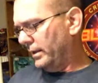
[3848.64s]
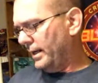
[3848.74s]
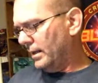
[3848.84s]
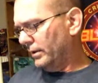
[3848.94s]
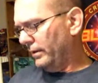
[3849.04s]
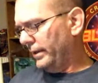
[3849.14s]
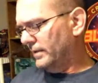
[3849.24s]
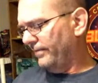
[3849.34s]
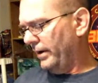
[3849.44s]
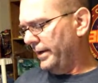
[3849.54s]
Yeah, there
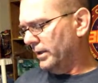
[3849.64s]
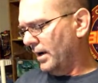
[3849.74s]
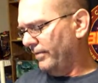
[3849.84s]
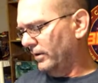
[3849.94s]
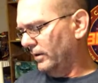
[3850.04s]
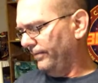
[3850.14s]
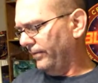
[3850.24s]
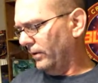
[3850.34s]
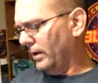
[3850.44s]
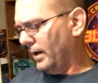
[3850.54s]
is a variant cover
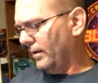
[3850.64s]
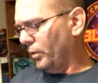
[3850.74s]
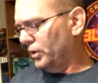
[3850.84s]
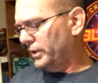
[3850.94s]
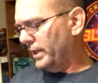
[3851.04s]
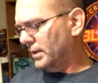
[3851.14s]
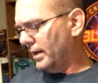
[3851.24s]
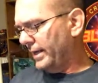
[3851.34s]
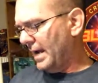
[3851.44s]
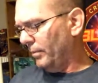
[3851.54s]
for with J.
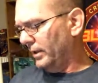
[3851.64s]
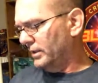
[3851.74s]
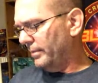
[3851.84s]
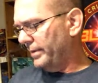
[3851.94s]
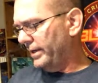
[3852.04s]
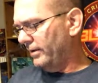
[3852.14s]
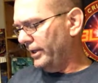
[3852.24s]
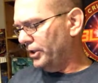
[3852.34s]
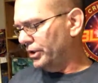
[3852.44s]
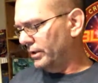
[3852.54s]
Scott Campbell and
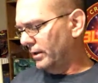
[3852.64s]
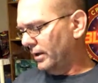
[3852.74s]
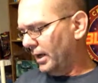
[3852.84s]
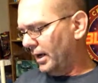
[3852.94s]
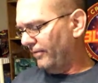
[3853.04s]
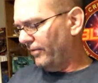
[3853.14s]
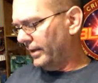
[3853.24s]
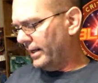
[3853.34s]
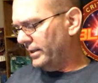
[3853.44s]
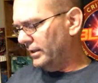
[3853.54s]
Sabine Rich
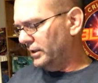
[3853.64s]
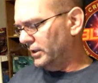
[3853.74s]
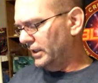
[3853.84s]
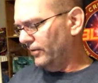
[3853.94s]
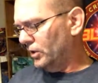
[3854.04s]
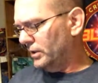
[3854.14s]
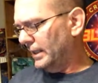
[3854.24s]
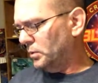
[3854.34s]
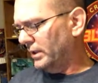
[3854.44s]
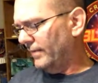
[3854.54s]
for the 1960s
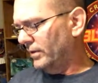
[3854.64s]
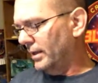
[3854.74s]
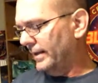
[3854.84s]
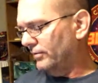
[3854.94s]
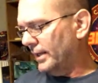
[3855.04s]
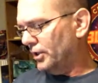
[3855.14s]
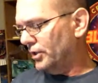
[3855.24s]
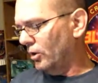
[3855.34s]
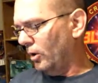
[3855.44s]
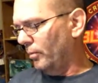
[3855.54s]
version. That's what they've done. They've
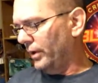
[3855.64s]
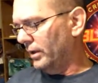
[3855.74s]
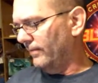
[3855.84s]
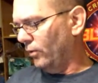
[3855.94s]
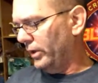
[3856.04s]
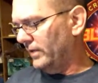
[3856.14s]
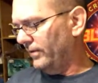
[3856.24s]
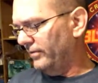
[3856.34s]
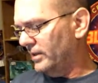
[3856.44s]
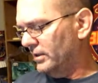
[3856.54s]
sectioned the whole book into
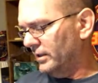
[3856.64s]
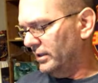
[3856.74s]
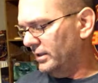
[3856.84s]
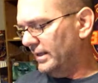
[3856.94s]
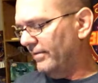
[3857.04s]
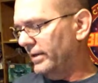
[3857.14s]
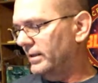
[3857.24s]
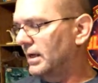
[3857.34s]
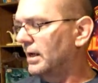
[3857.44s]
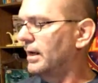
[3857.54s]
40s, 50s, 60s,
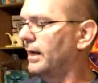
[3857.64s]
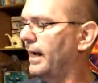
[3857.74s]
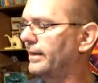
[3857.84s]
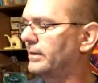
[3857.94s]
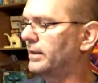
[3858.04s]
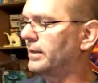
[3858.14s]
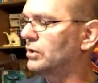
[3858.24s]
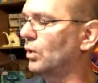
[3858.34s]
70s, and they tell the